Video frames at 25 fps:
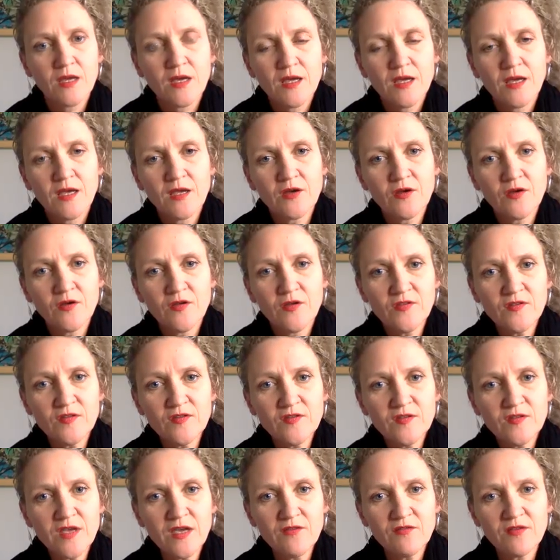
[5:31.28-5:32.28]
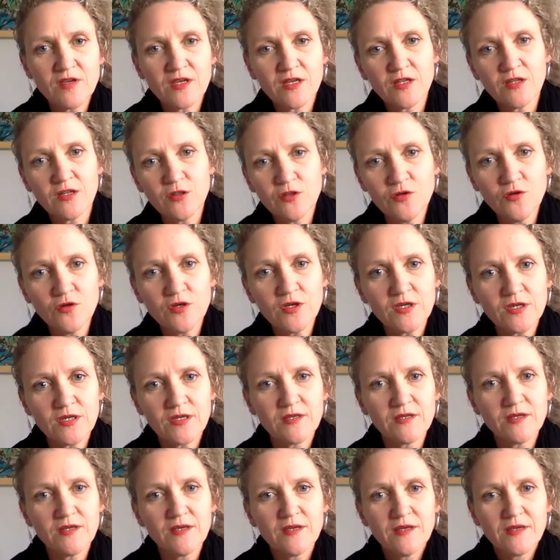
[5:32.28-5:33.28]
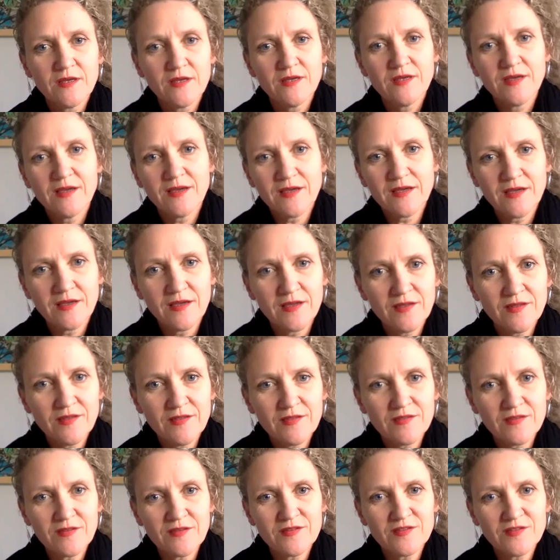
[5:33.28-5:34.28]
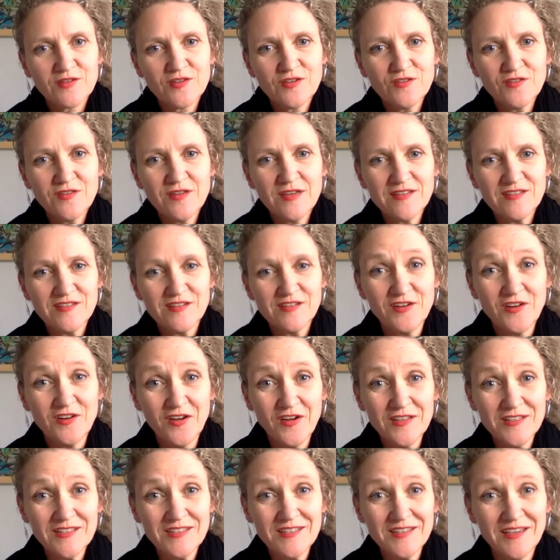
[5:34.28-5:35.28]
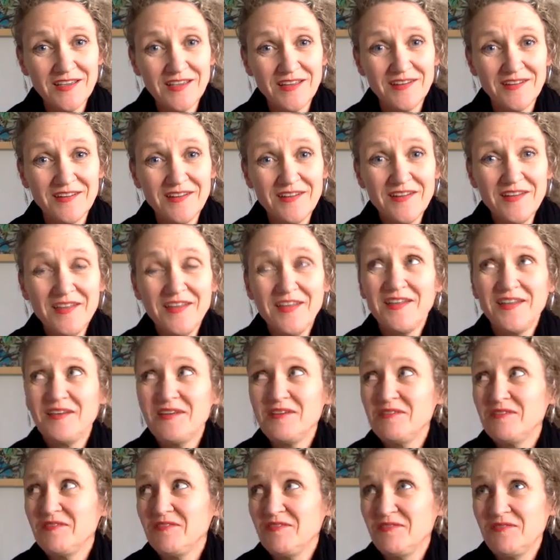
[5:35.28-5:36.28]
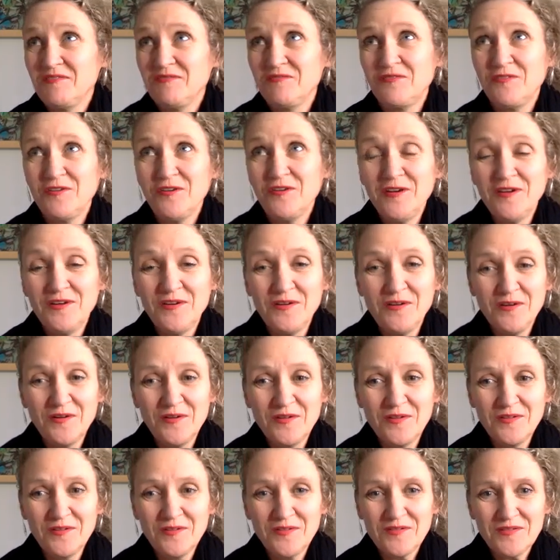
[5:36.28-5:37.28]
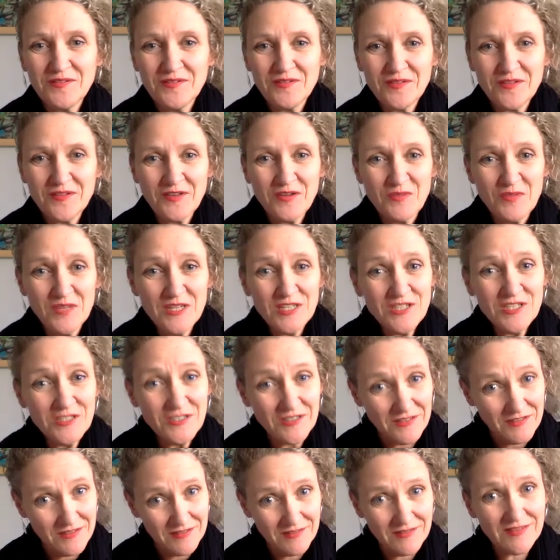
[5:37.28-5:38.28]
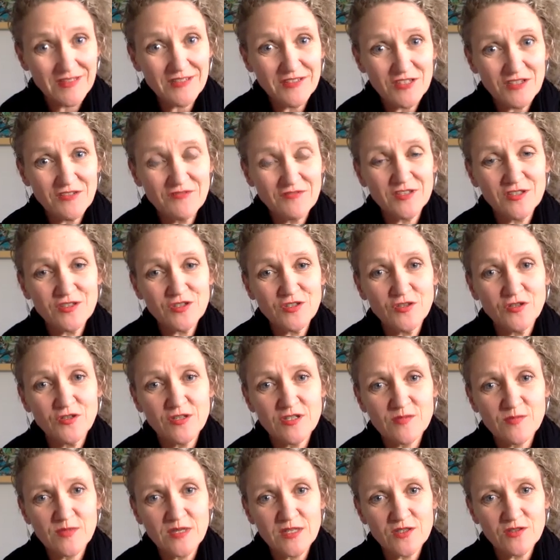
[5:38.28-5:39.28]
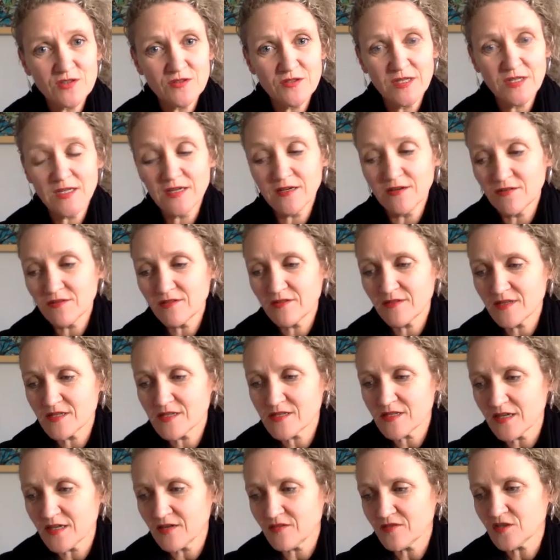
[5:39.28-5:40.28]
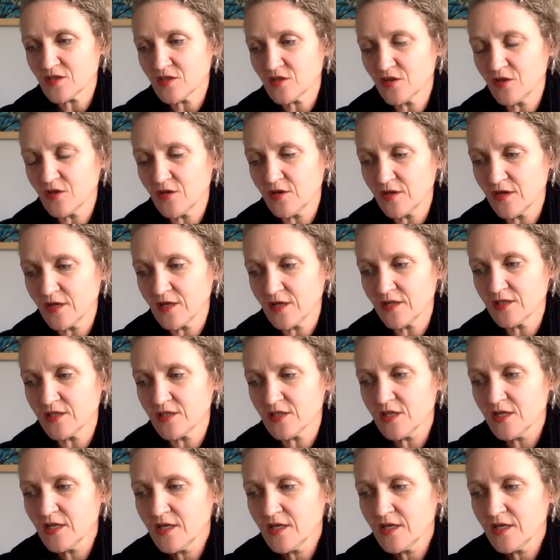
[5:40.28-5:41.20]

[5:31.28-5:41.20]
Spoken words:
And I was just having a look at the 2019 Royal Commission into Victoria's mental health this afternoon, and